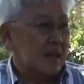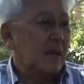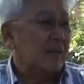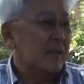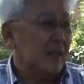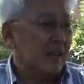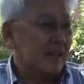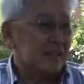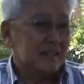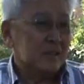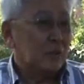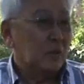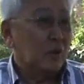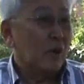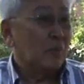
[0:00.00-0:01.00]
Khao Yai is
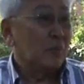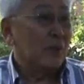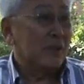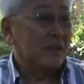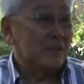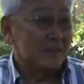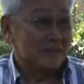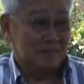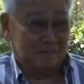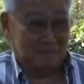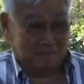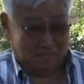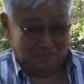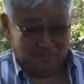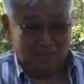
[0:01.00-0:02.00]
too common.
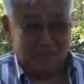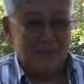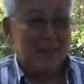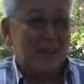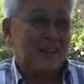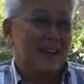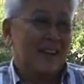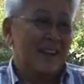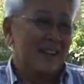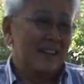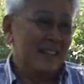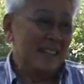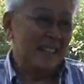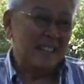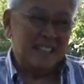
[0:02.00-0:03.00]
And
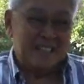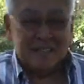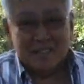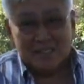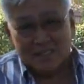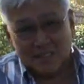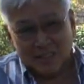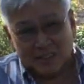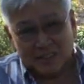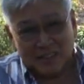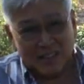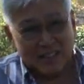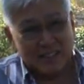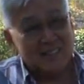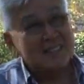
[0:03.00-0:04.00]
English, not
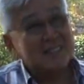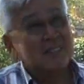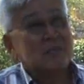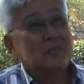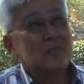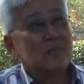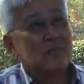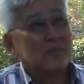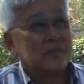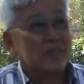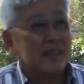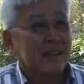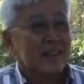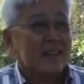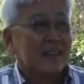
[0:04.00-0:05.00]
nice.
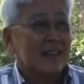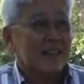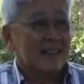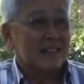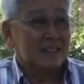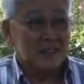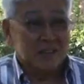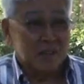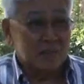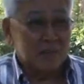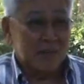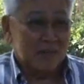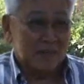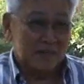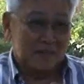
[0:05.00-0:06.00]

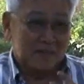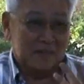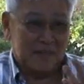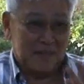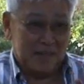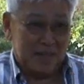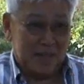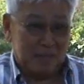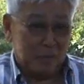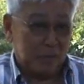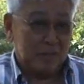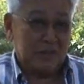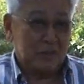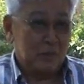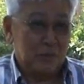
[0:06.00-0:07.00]
German,
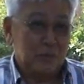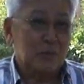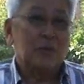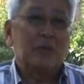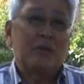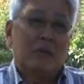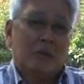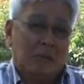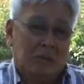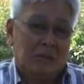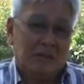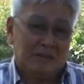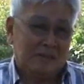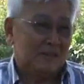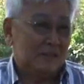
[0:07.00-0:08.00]
what I used to
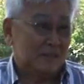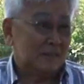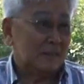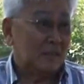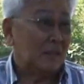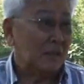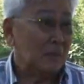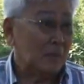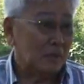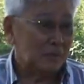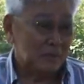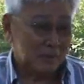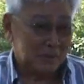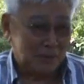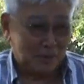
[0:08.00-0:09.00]
terrible
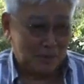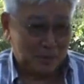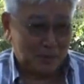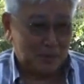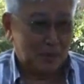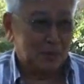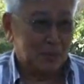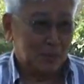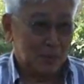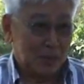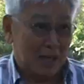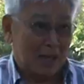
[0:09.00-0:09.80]
to pronounce.